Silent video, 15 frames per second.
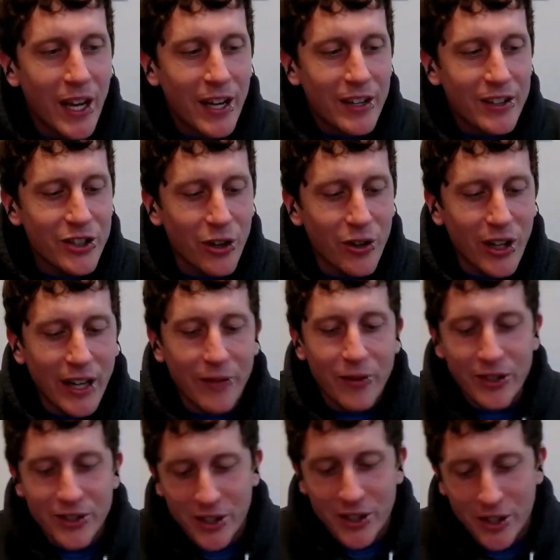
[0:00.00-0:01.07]
so like for
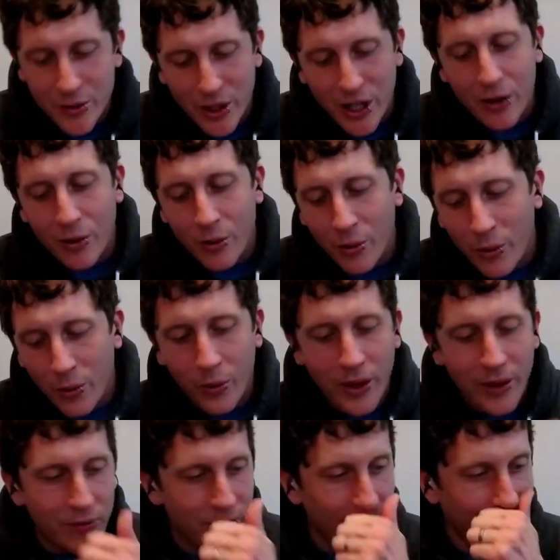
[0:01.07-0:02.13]
instance, we, you know,
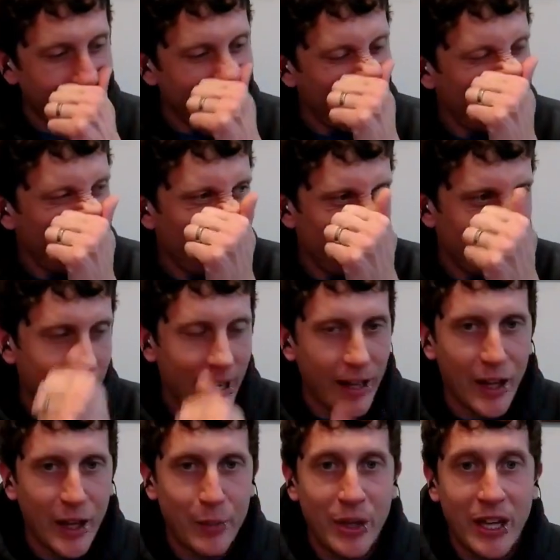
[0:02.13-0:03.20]
we've done the
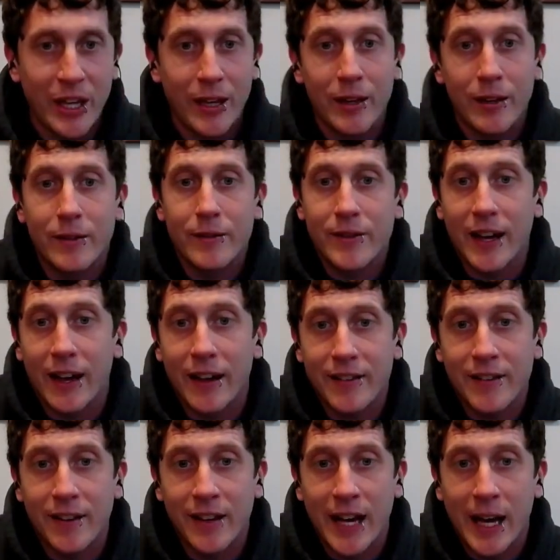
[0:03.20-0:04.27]
LAB test,
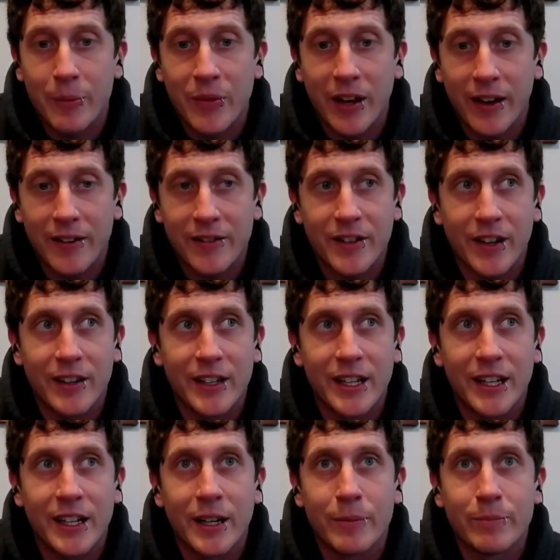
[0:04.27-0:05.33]
the lab test on
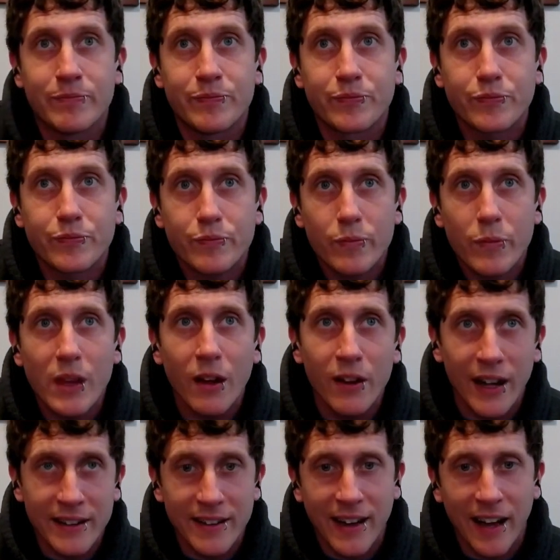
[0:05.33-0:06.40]
the
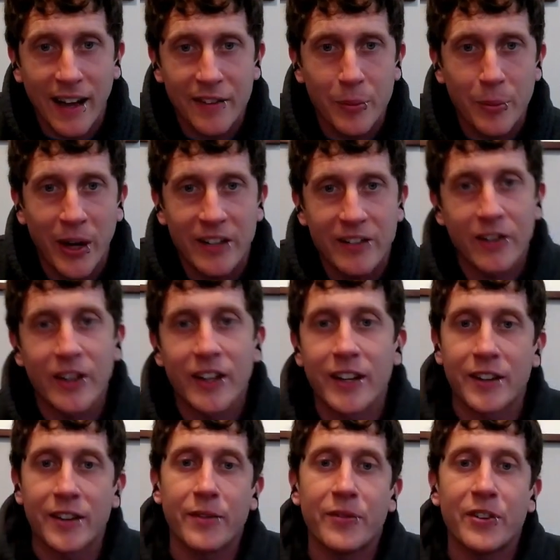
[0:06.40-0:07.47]
lactic acid bacteria
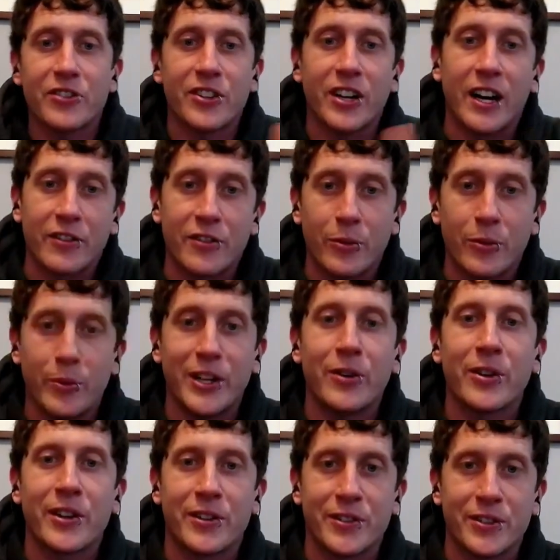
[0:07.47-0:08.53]
and the fish stocks. And we know
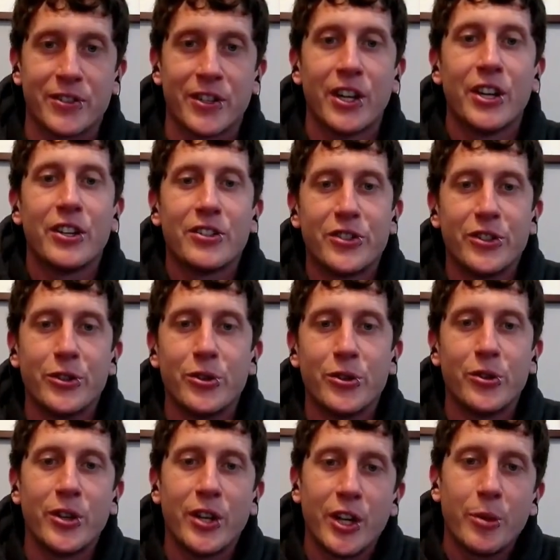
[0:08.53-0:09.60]
that there's
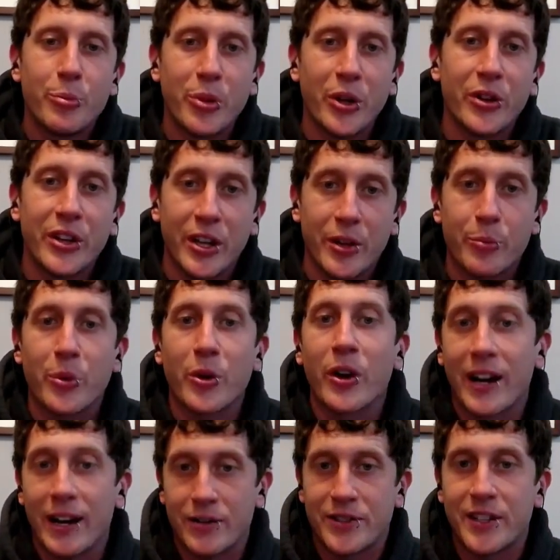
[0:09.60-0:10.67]
2 billion per
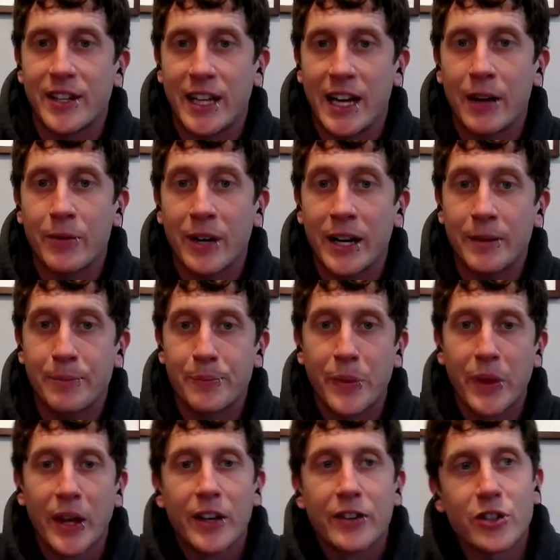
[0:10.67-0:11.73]
ounce in that, right?
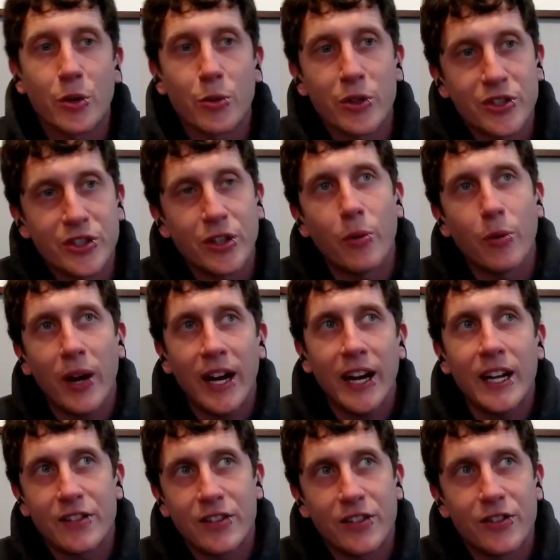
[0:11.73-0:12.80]
Mm-hmm. So we're still
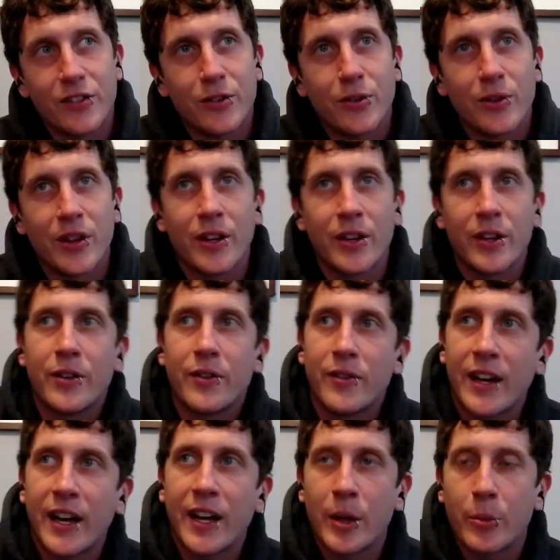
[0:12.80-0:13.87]
waiting to do the
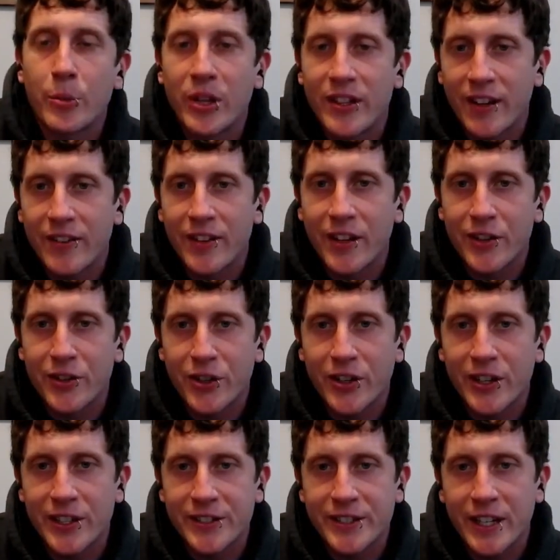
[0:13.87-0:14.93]
LAB test on the
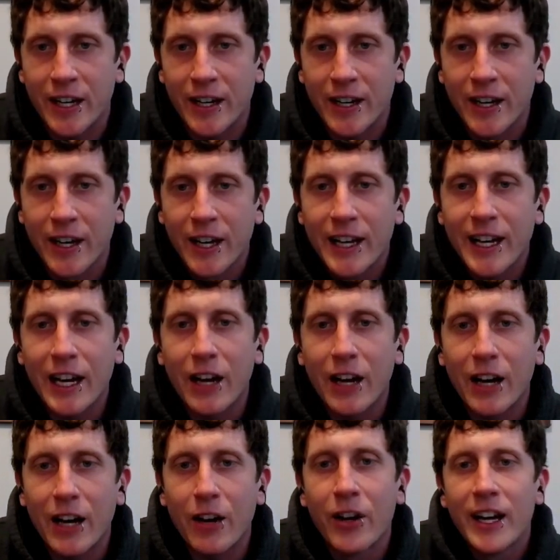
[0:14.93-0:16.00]
turkey stock. Now,
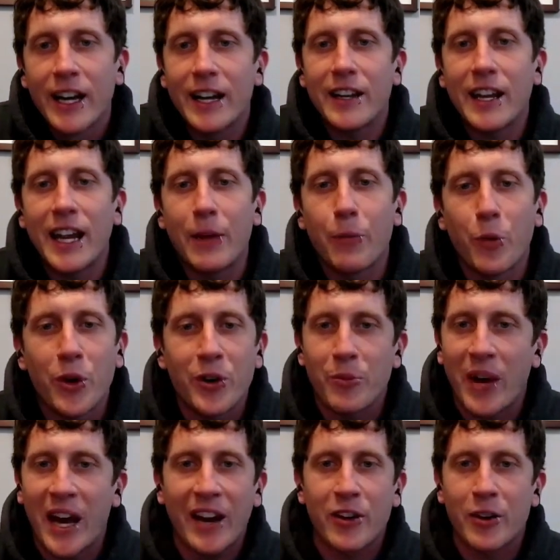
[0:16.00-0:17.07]
it wouldn't
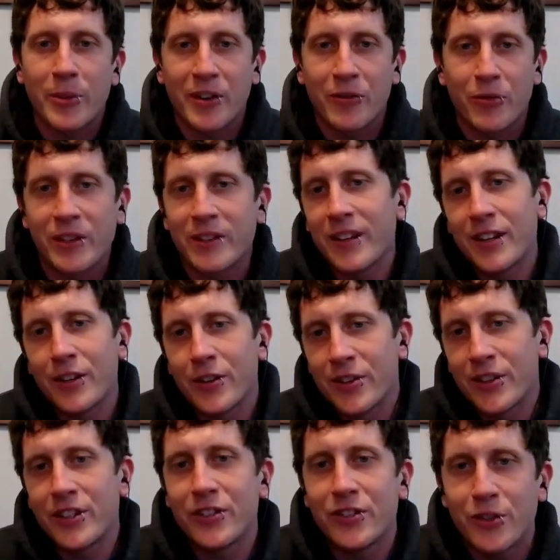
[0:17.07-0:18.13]
matter to me if we did it or
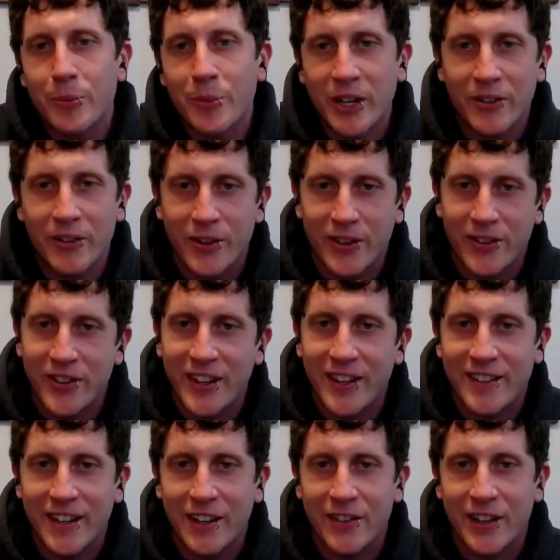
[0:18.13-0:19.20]
didn't do it because you can see the
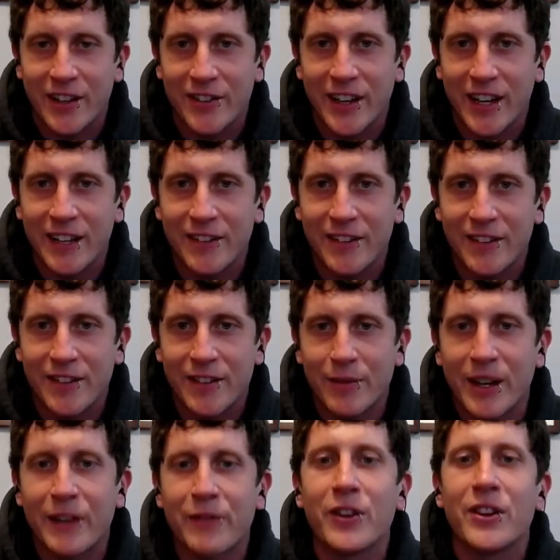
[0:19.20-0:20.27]
telltale signs,
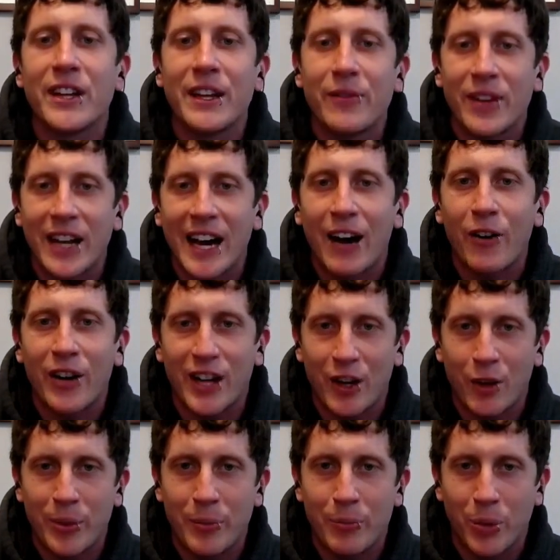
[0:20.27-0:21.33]
right? Yeah. If you leave it out, it'll
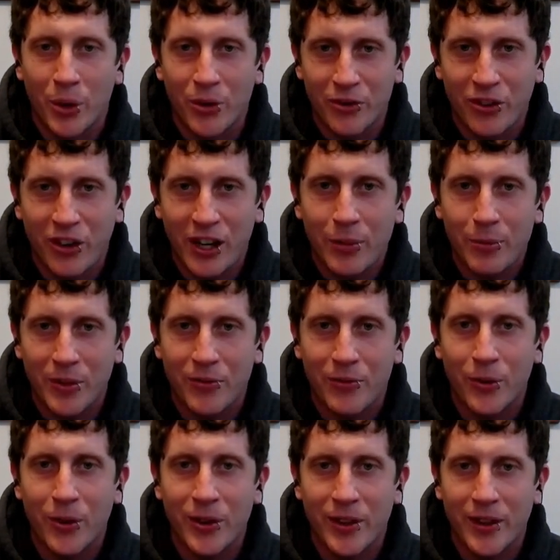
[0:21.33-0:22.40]
be bulging
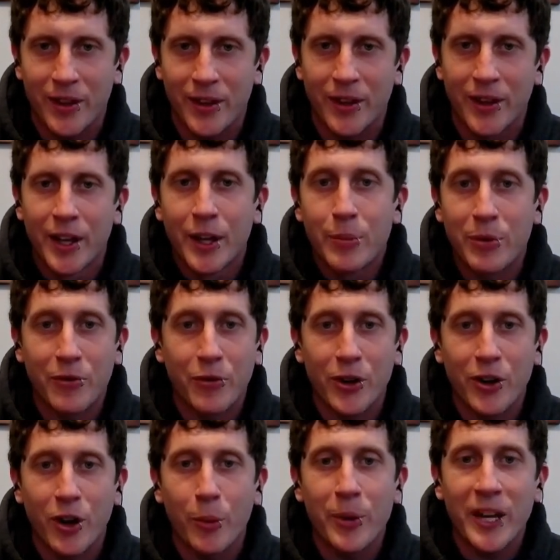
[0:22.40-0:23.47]
before
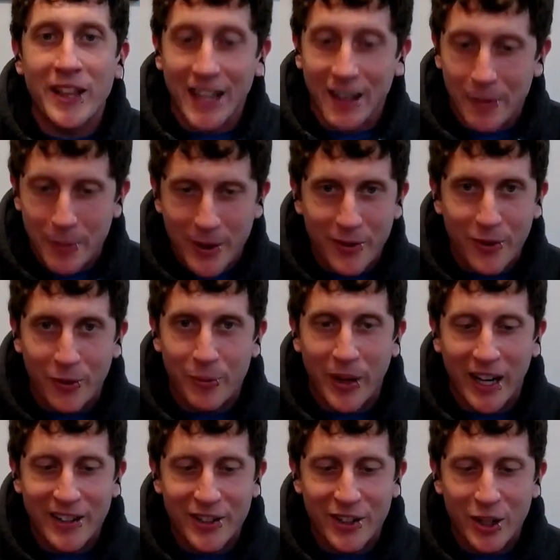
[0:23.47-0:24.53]
you open it. That's because those
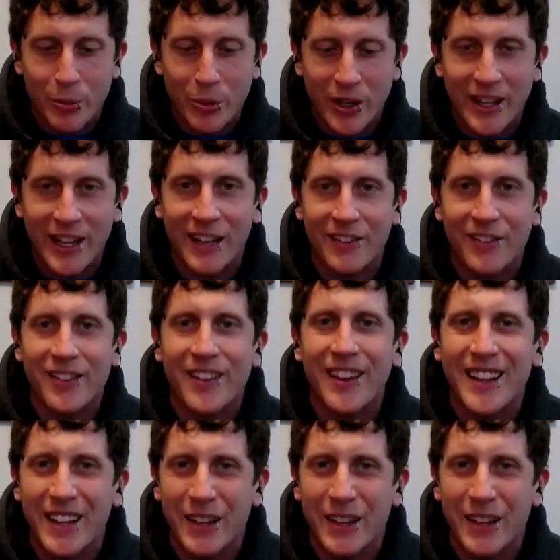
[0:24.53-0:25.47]
bacteria breathing. It's slightly